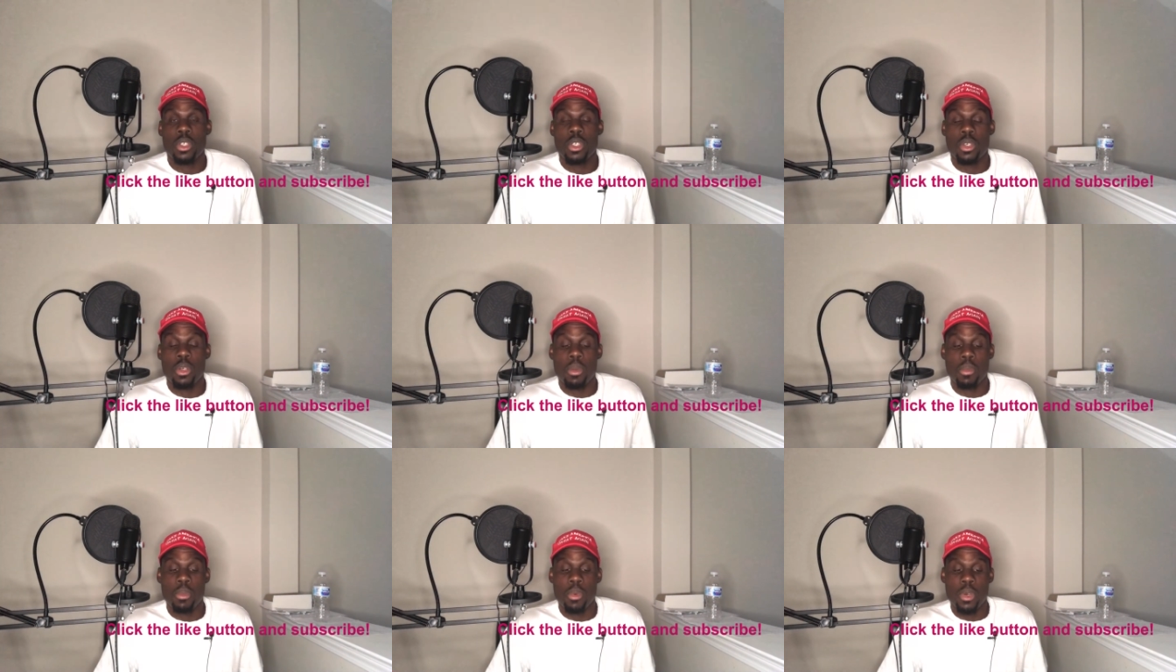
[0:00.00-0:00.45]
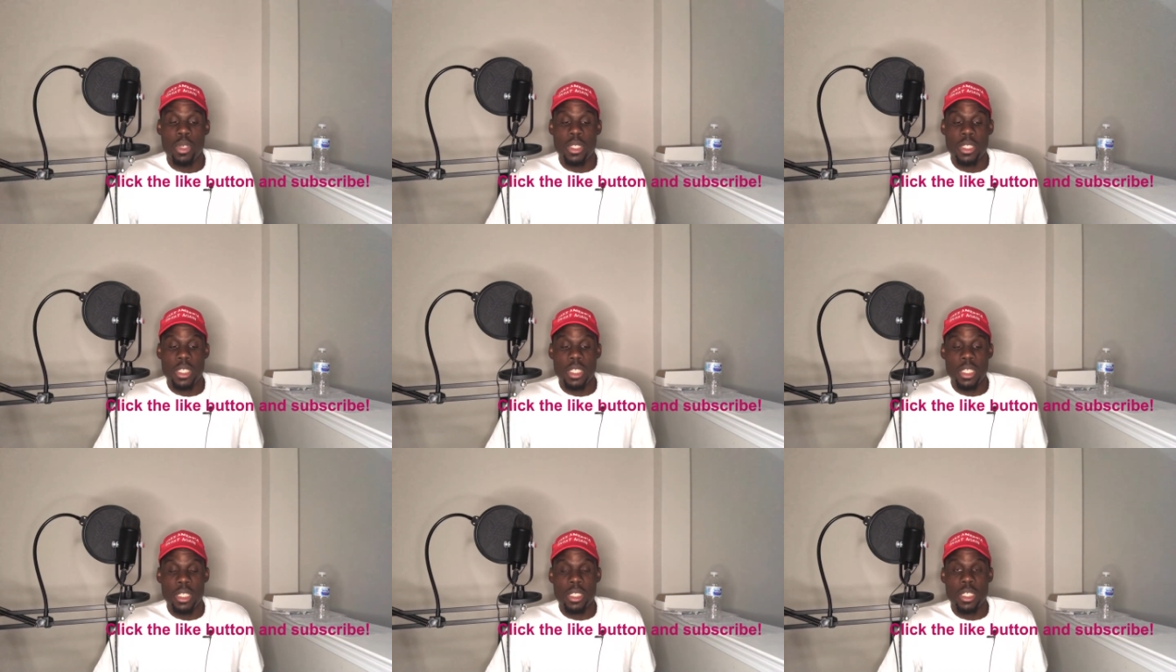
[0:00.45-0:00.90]
are more
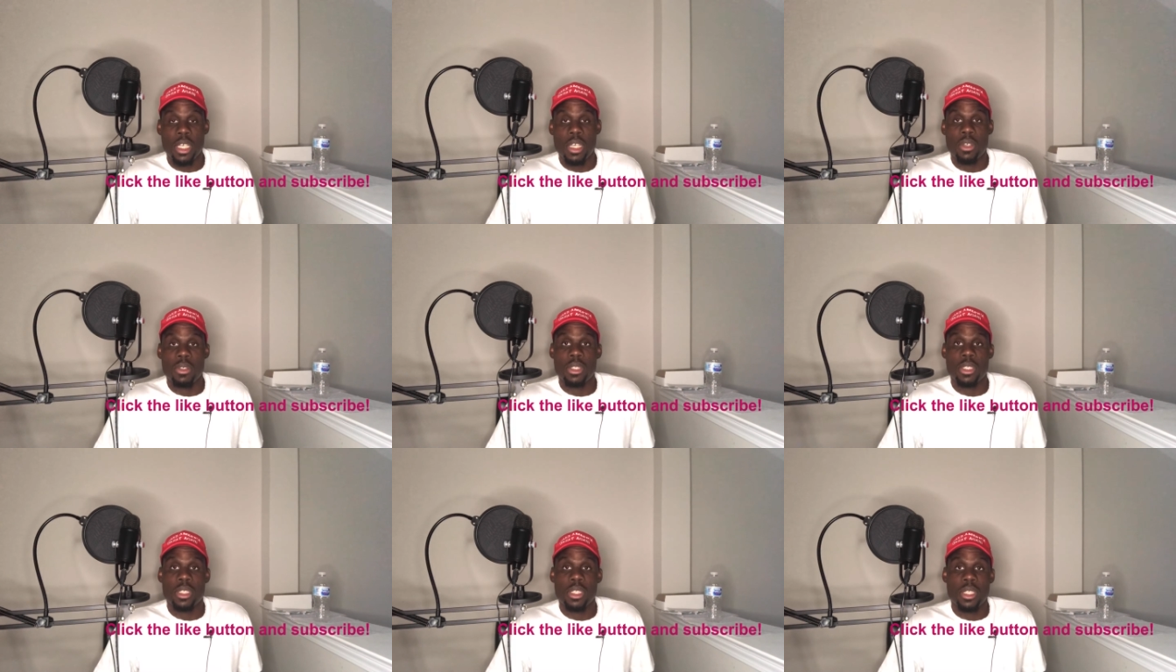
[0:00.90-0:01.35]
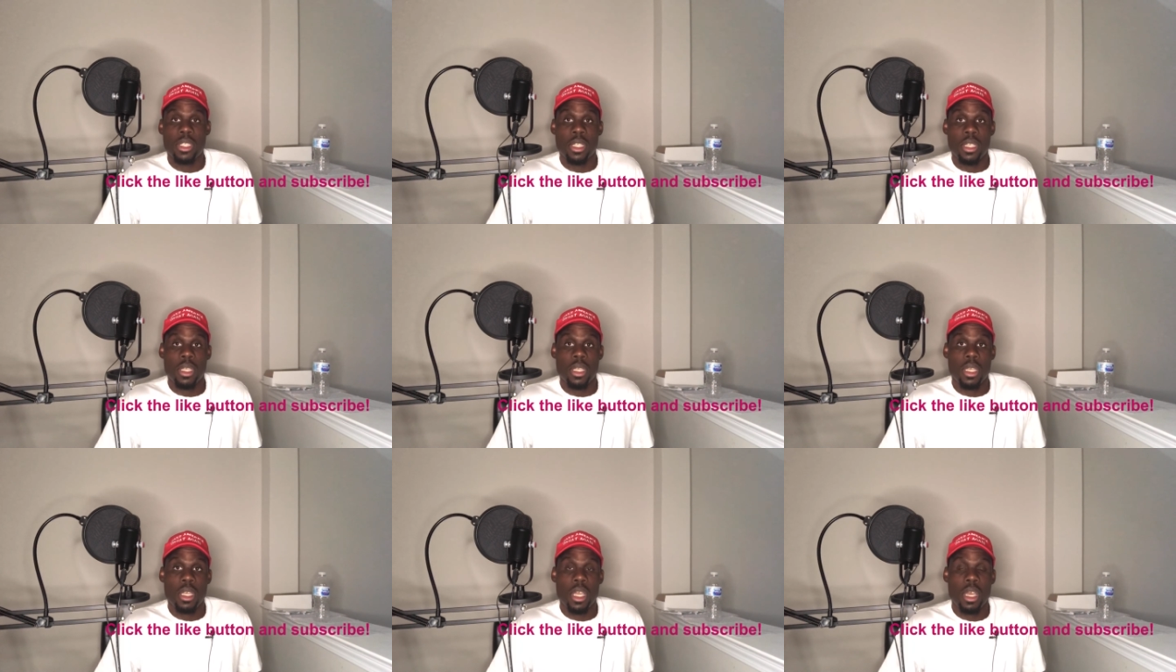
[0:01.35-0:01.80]
details
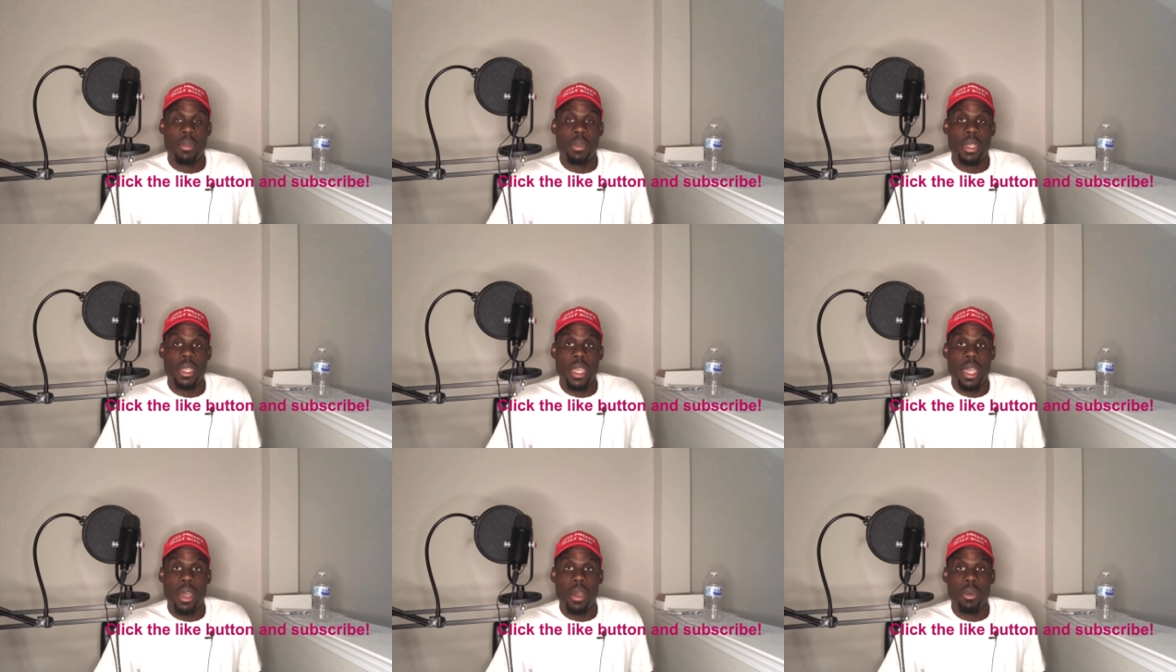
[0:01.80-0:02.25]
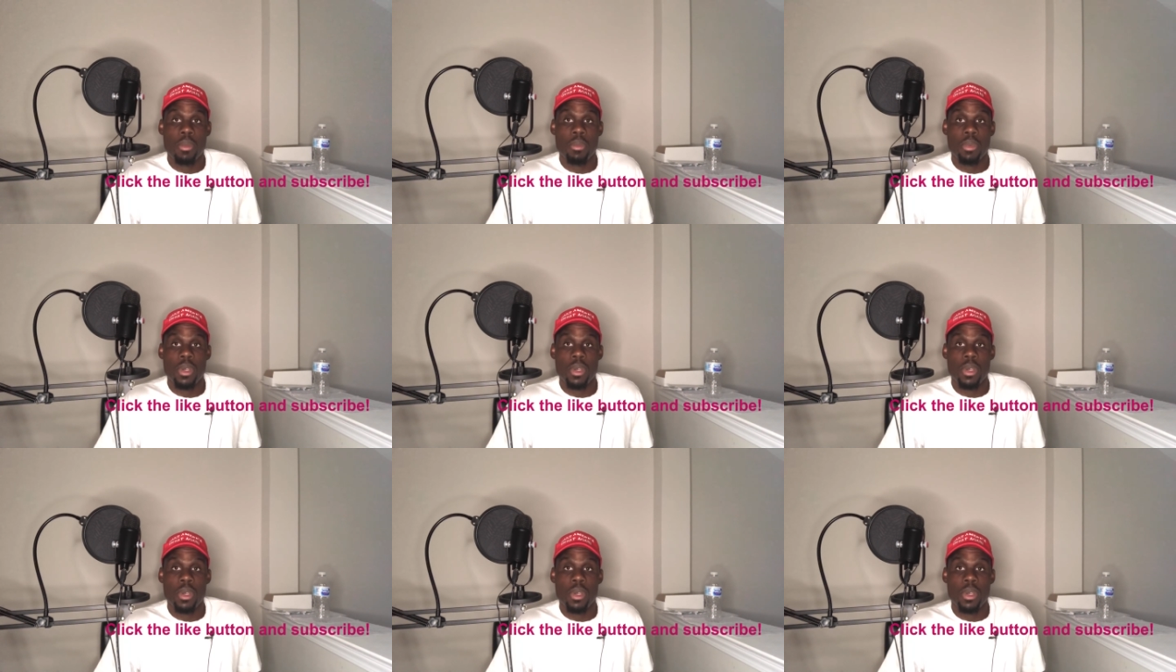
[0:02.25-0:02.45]
coming out.